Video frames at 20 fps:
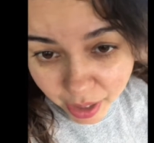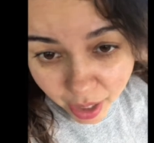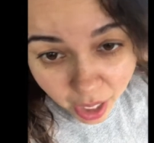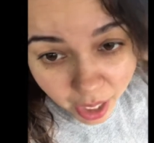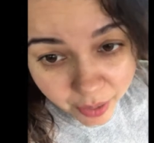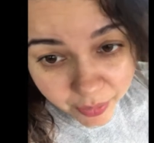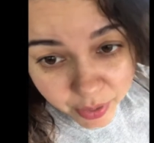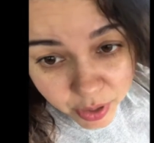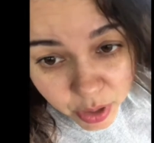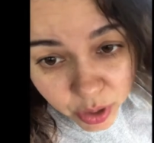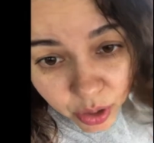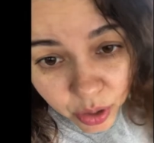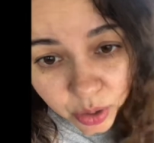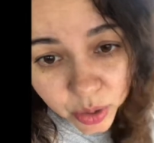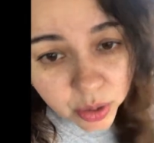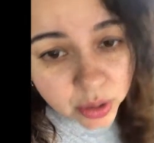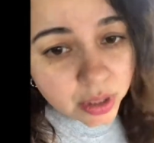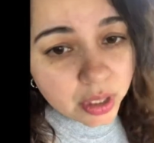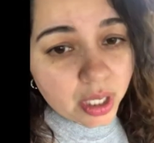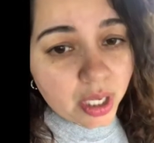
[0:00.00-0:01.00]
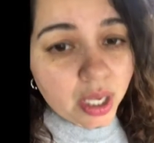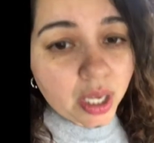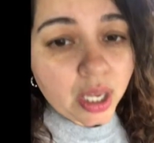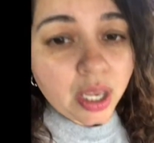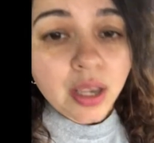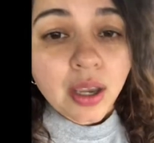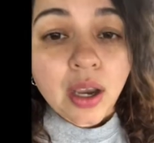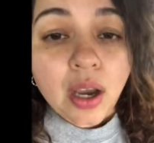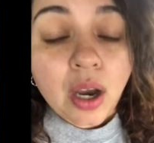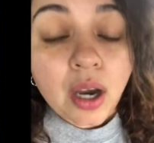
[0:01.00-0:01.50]
I have issues
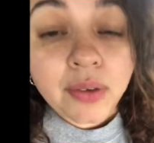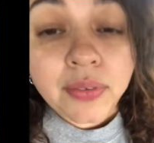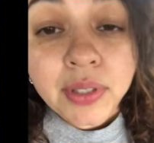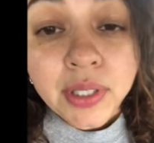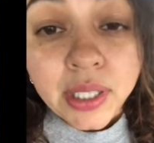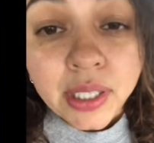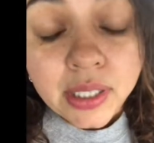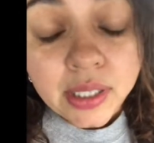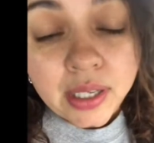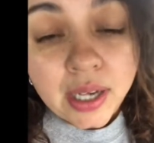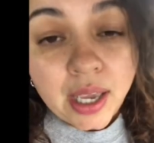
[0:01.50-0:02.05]
ovulating.